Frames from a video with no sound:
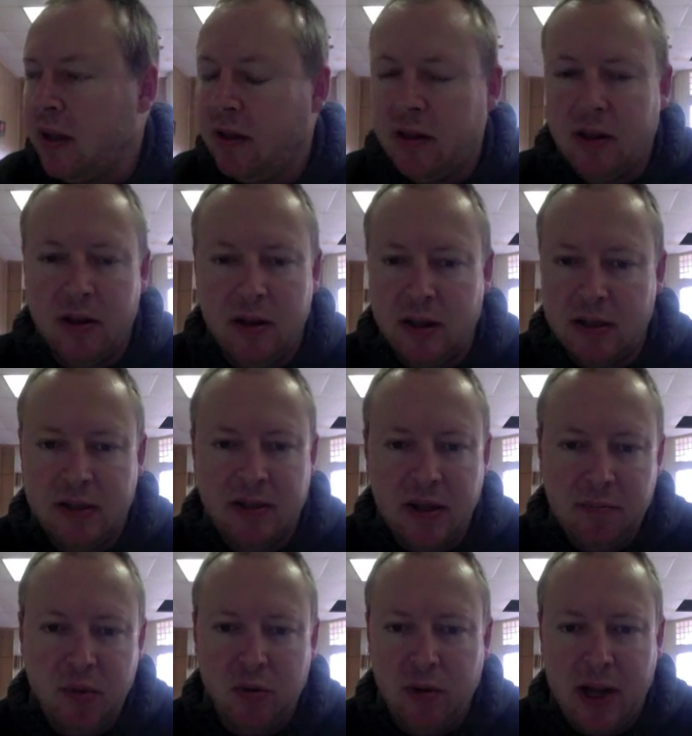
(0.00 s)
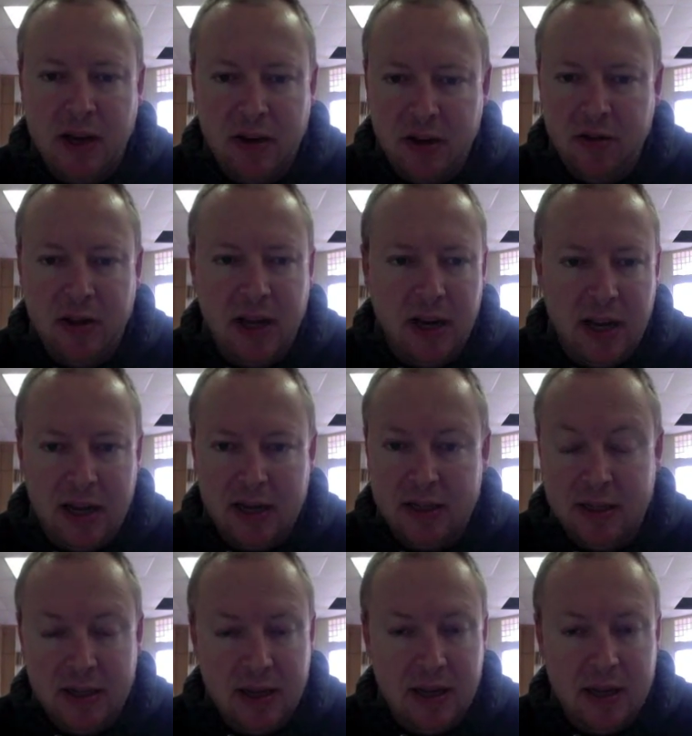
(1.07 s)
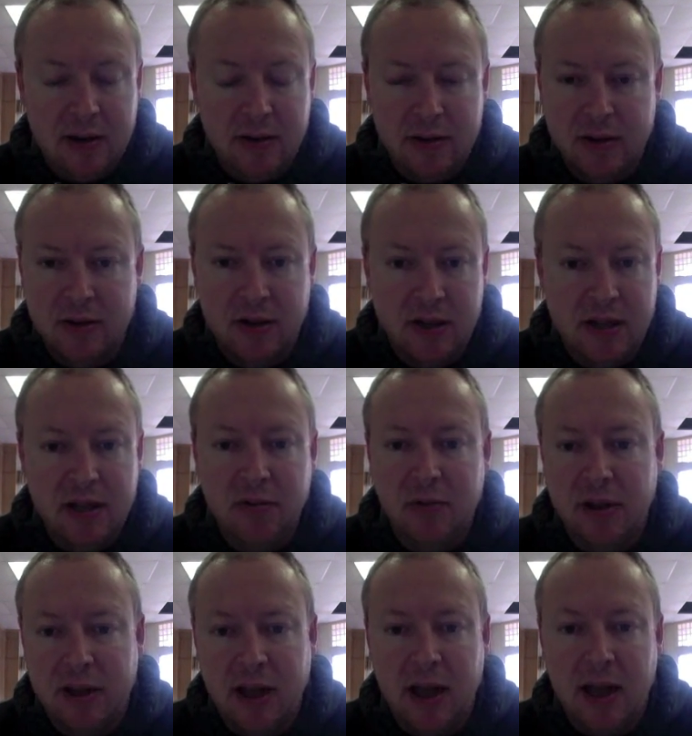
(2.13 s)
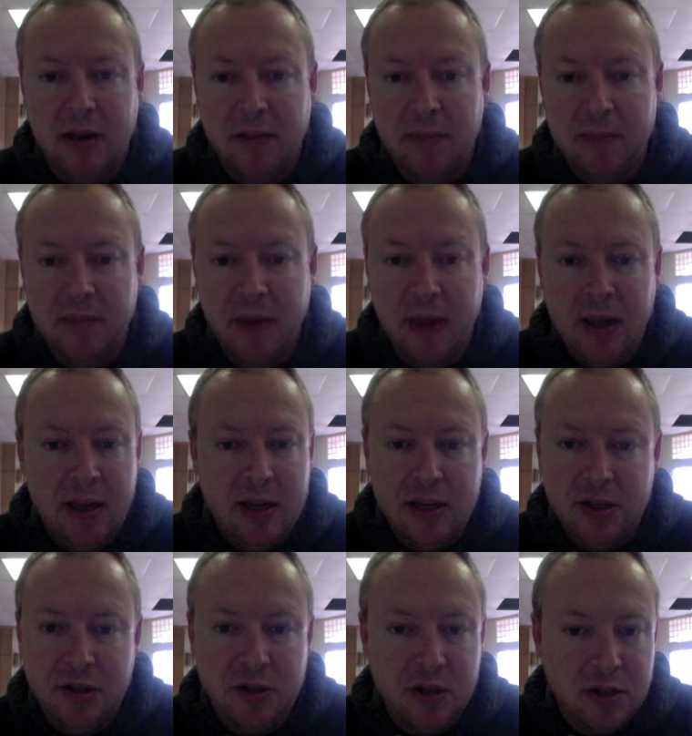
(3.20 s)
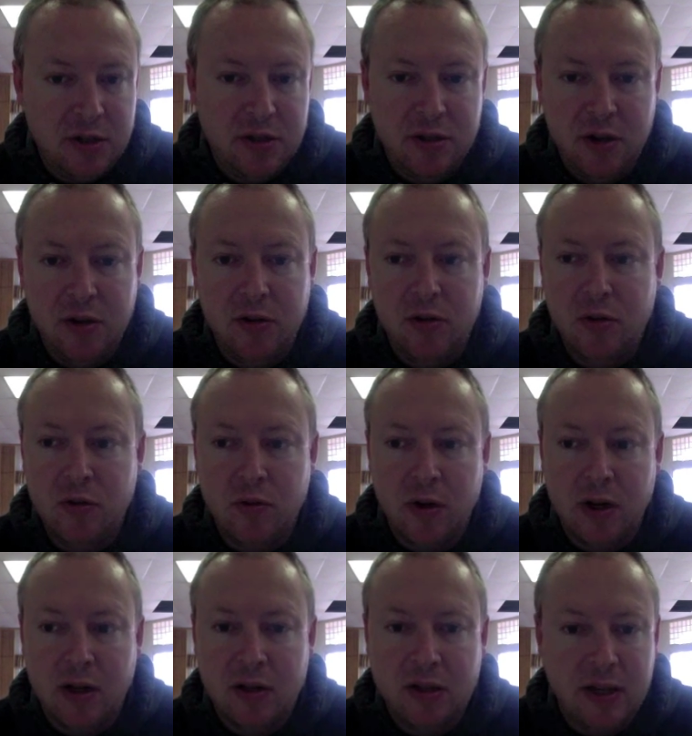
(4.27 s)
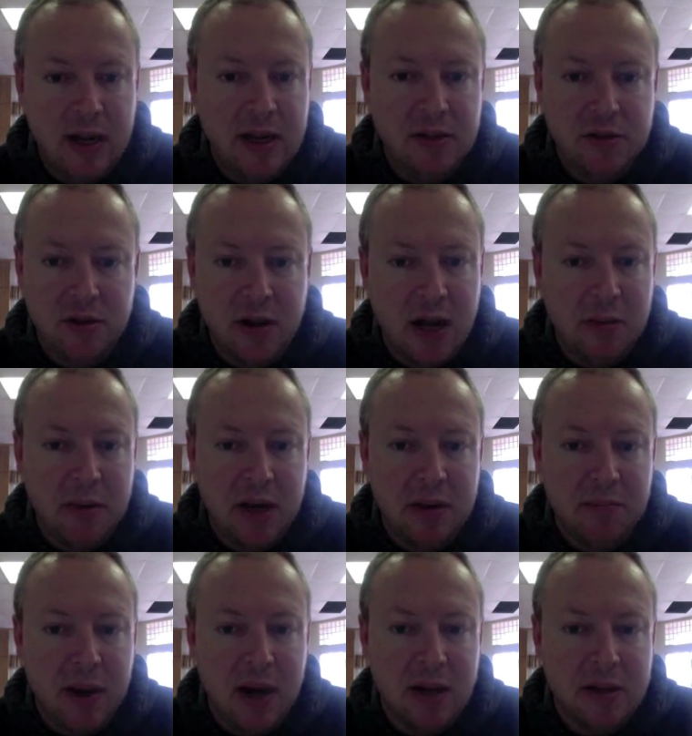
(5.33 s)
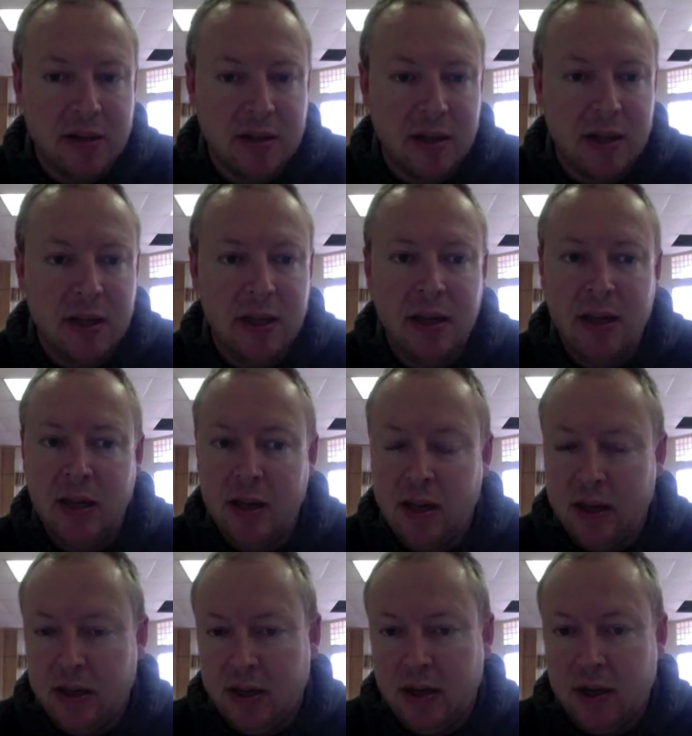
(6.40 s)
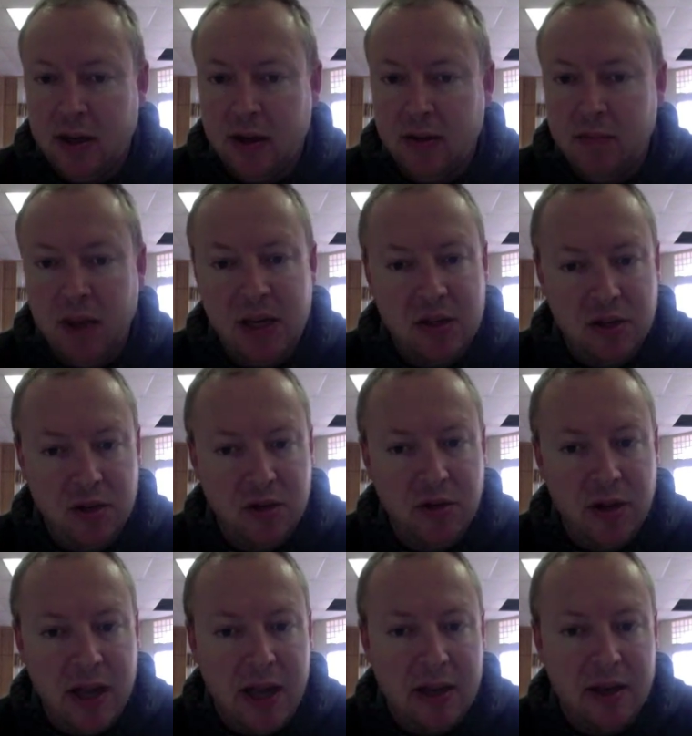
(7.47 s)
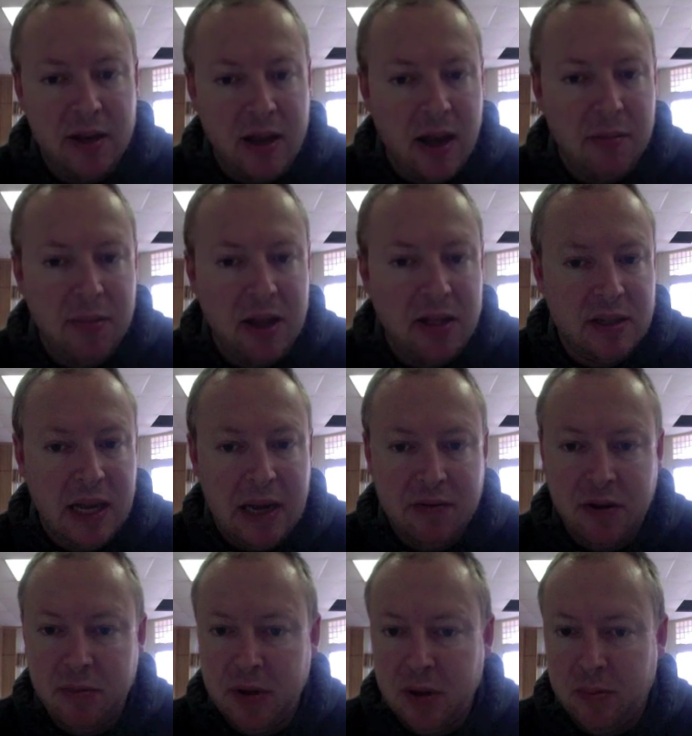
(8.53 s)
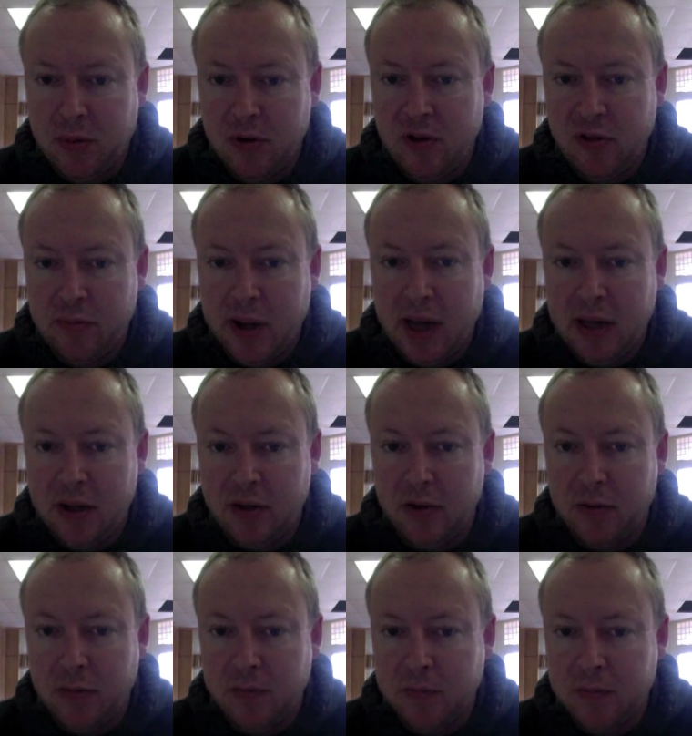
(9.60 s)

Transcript: the simple way to do that, like I said, to deal with that, is just to change your commenting policy. Make sure that the comments have to be approved by you.